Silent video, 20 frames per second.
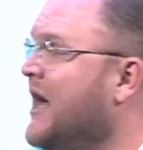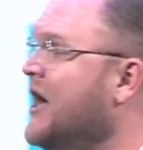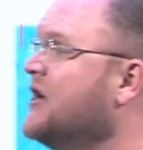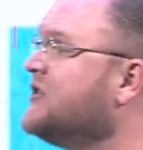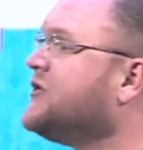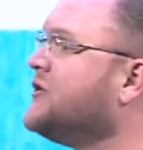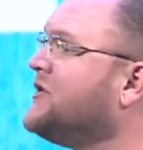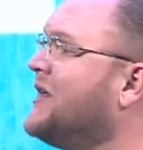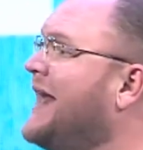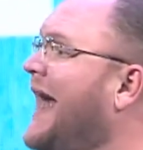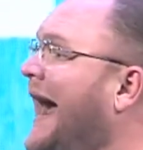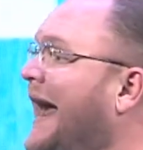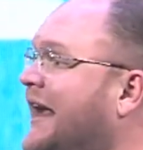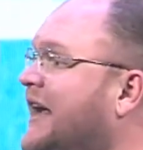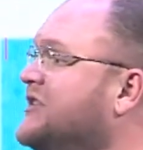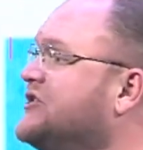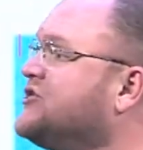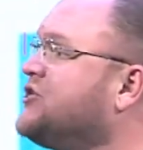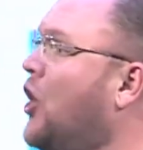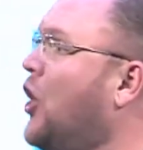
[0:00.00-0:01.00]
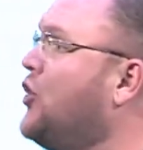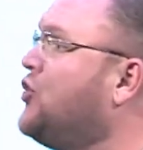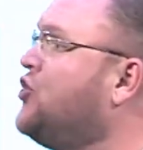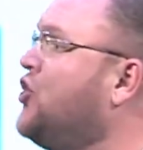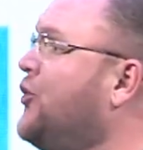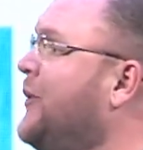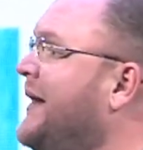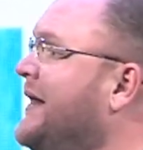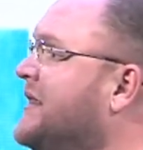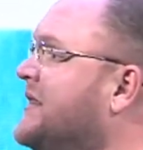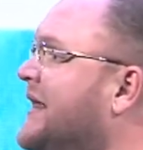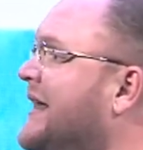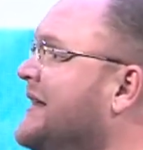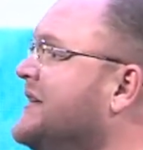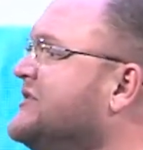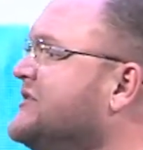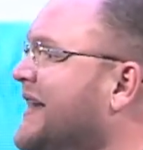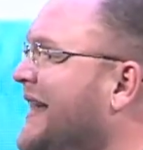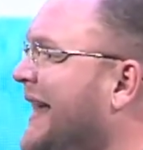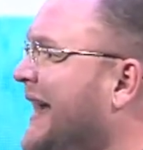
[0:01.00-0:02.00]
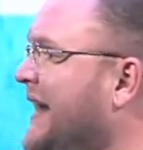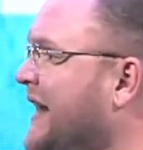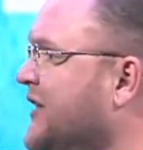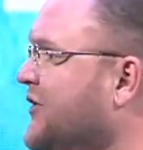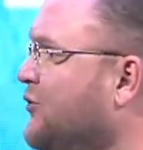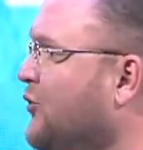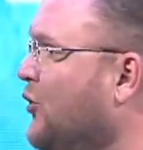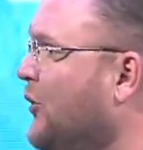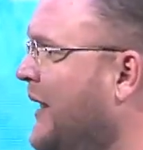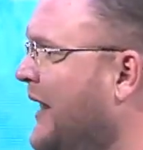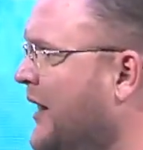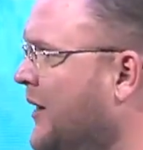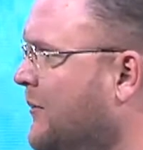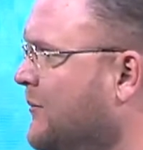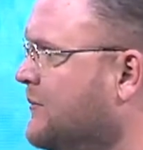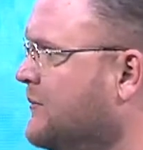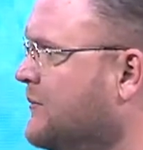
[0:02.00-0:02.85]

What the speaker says: so that I can start doing things in and through him.